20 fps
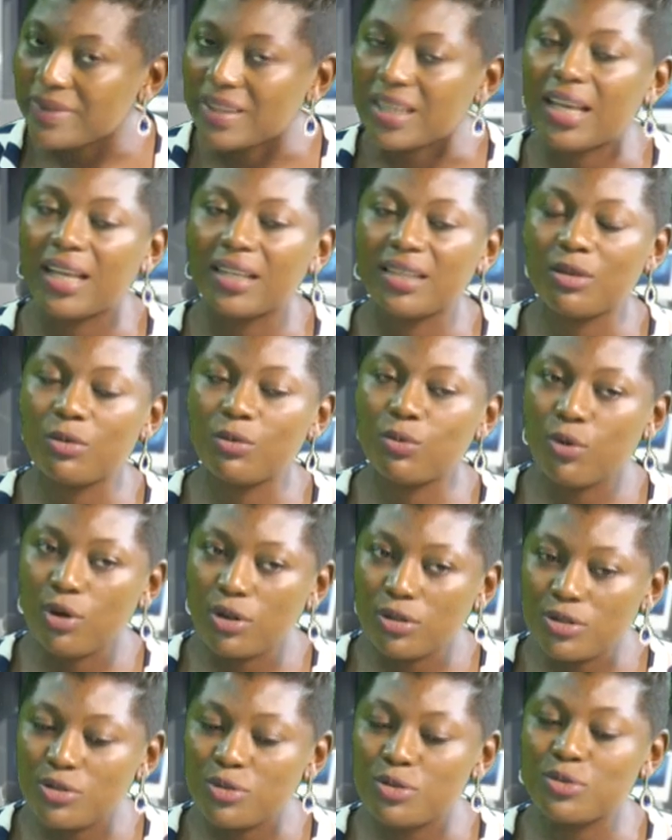And they
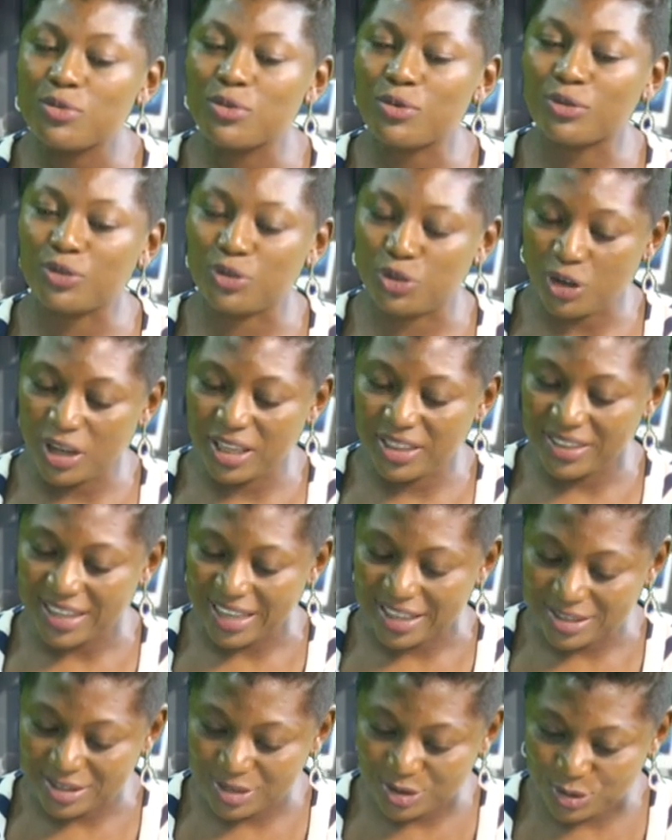want you to join
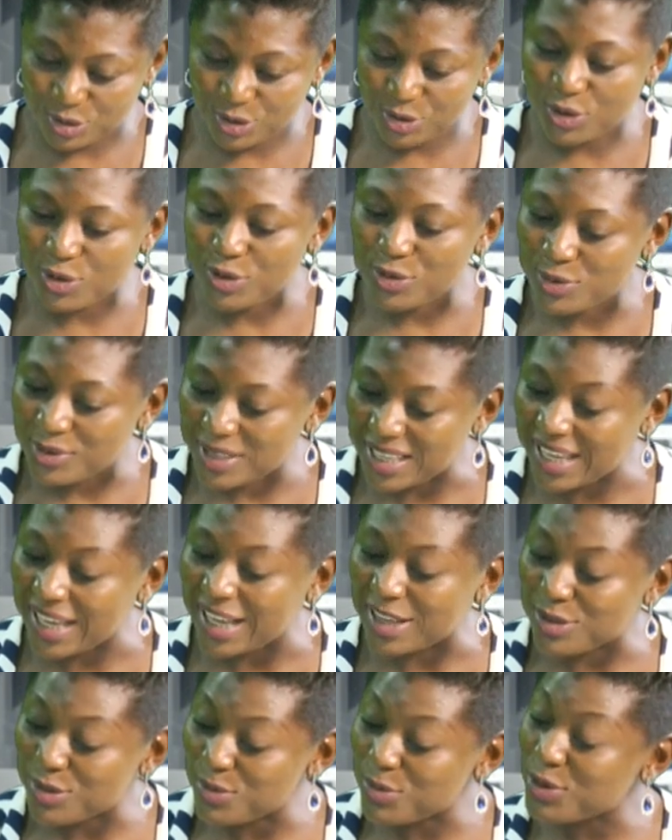their institution today
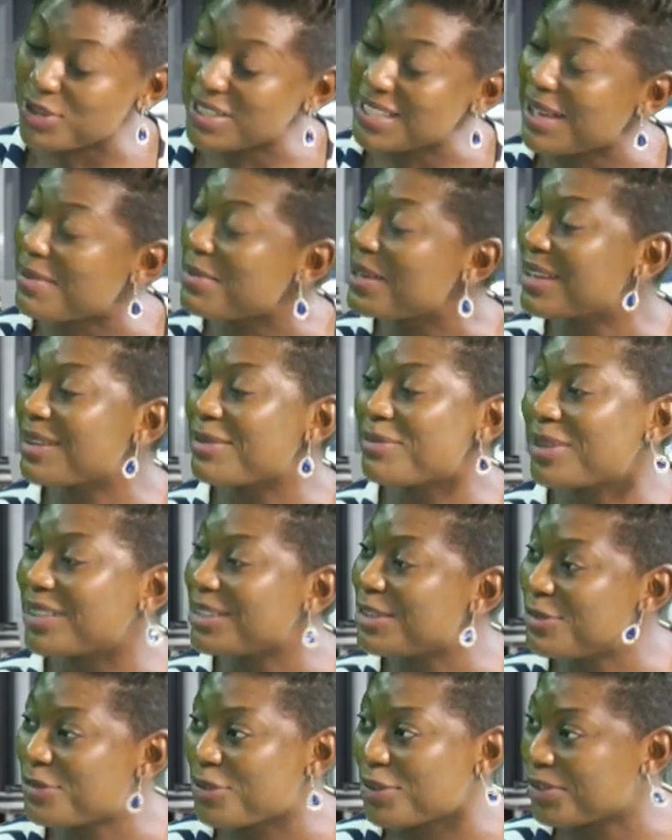and tomorrow start making
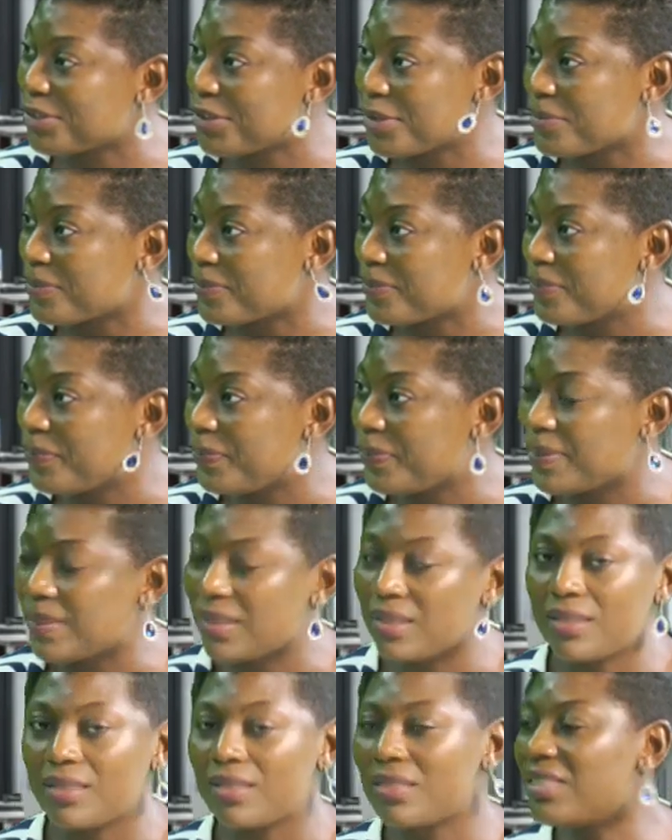money for them.
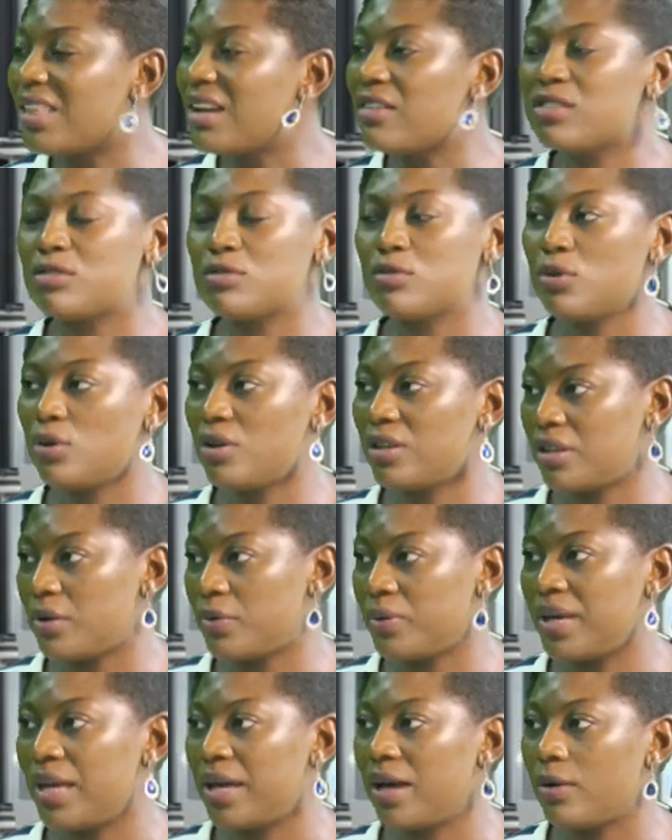There is no other
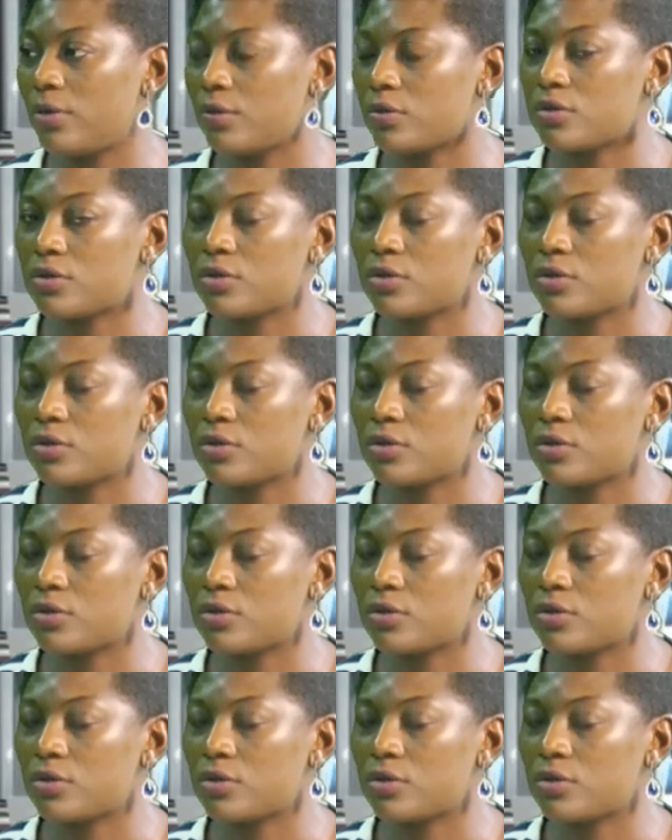way out.